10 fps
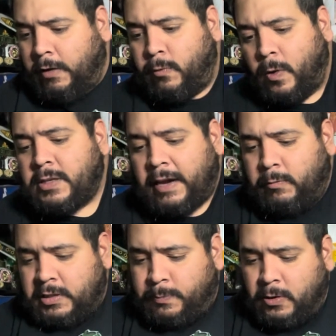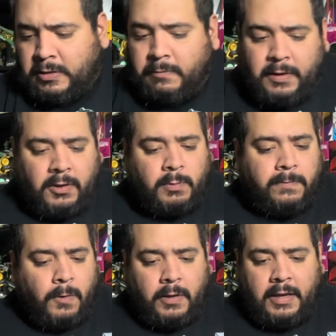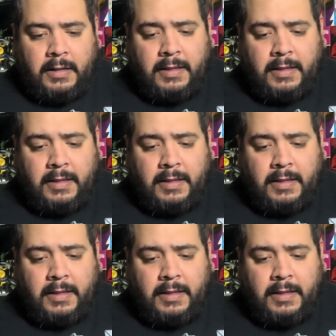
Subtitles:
Of course, I was posting videos before then